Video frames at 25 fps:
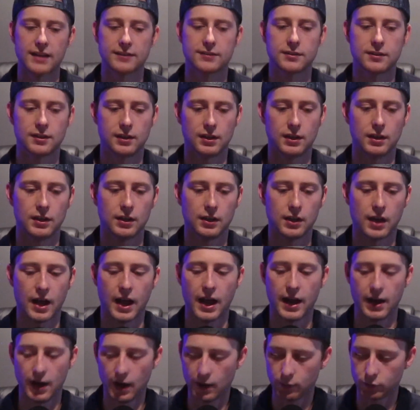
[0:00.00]
key.
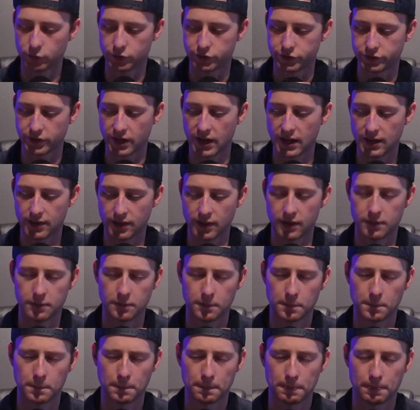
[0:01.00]
I would say
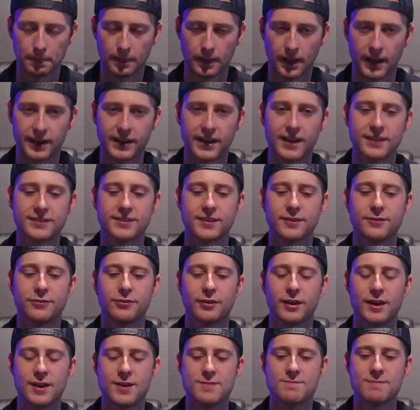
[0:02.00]
that, I guess,
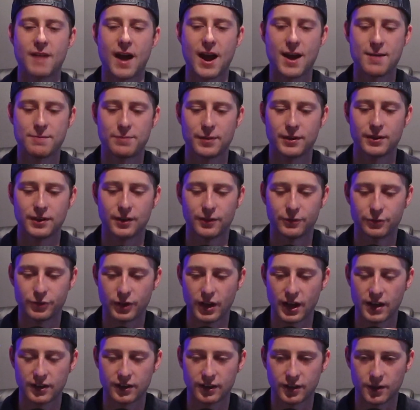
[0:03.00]
if in my opinion, if
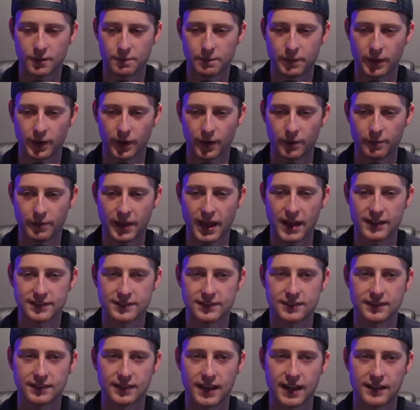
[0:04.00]
you had to compare them,
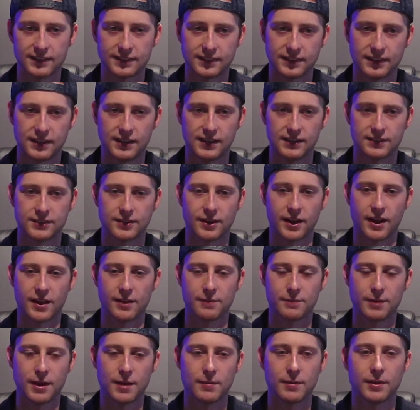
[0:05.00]
that's key. So
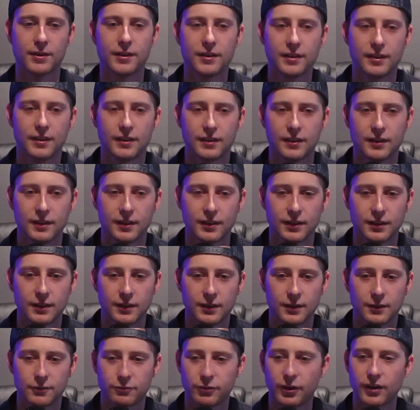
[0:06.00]
Alabama
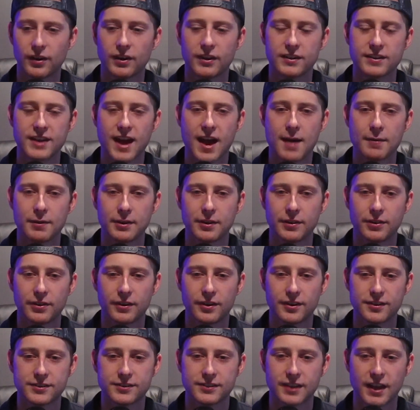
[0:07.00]
fairly dominant in
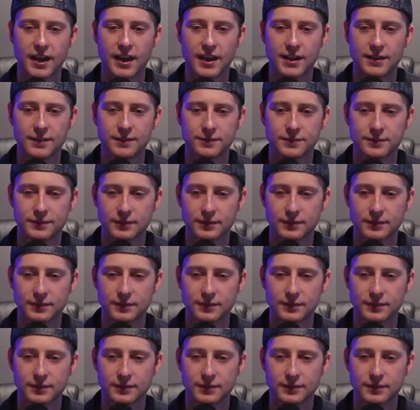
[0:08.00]
their state,